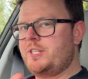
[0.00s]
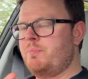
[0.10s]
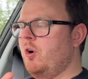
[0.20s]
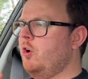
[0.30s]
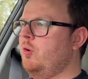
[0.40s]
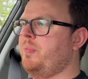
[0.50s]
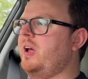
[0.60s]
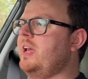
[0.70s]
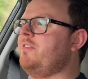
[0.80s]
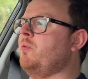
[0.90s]
small,
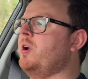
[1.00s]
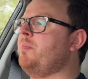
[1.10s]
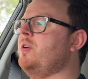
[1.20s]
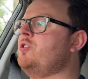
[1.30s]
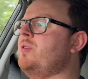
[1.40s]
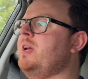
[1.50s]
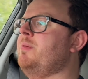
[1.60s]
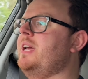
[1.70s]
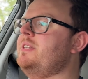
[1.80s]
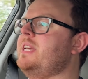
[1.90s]
but if you want to put tray
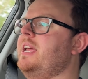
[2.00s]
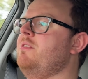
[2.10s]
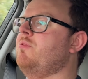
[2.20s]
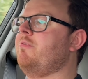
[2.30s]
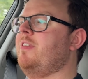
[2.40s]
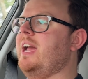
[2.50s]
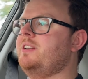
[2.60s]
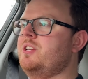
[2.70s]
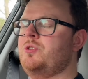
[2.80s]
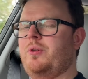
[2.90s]
plates in,
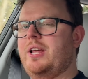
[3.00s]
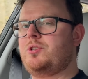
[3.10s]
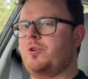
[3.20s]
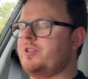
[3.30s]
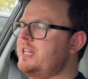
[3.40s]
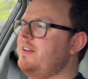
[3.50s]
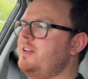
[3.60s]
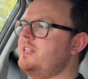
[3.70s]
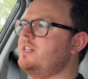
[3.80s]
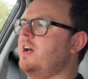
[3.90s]
reflectors, all that sort of
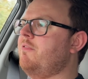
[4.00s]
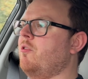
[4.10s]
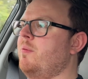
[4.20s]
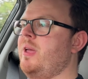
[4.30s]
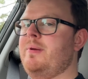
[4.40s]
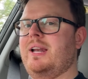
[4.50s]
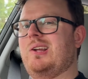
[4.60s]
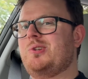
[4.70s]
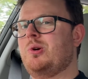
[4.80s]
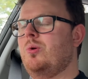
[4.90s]
safety stuff, or maybe a
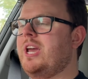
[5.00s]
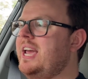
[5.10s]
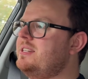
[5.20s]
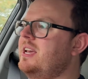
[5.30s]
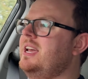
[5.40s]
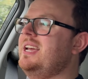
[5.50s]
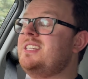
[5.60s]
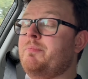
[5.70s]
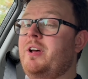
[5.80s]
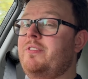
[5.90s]
little toolkit, it's
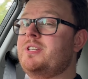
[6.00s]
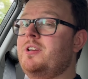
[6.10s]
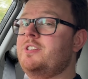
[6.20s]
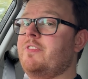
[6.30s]
the perfect size for